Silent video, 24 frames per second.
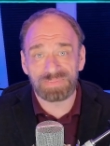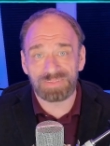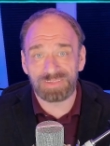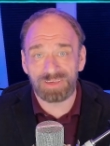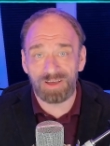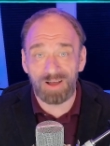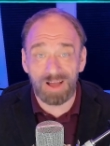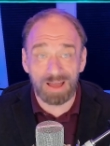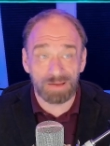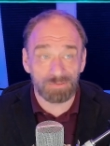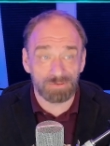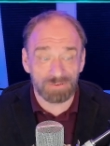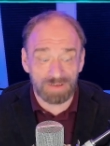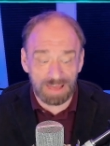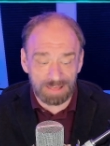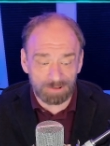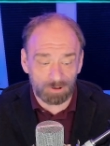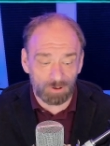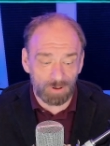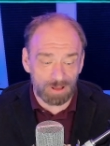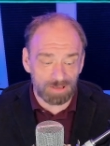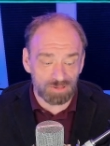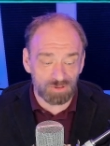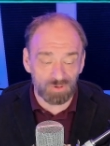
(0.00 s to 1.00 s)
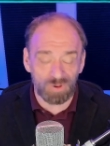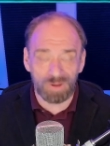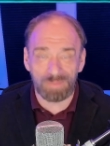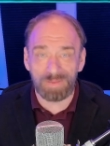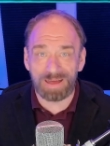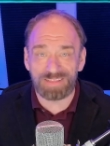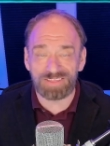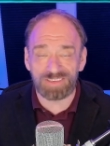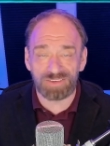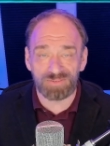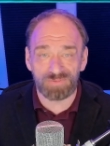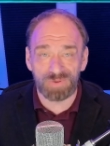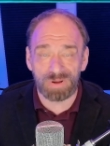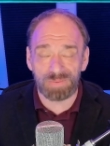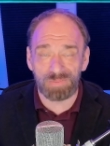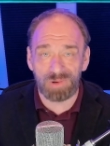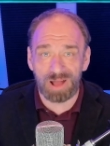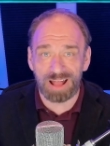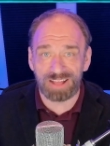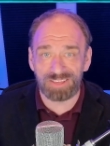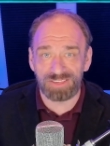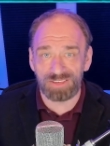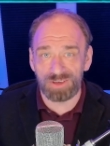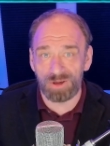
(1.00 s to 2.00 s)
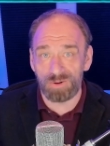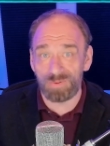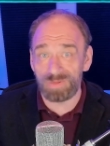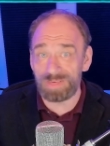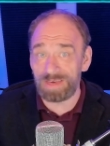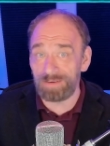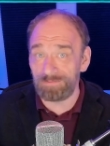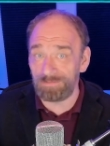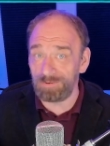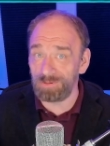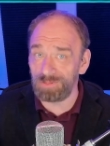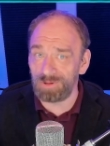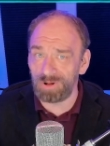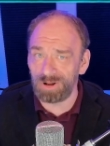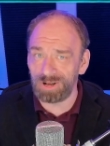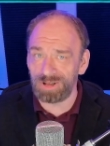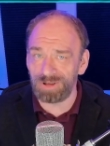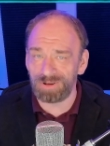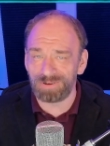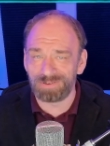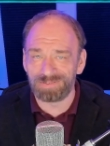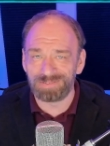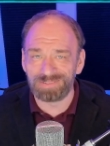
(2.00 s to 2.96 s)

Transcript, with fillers: All right, we've got a great story about this rebrand. So without further ado,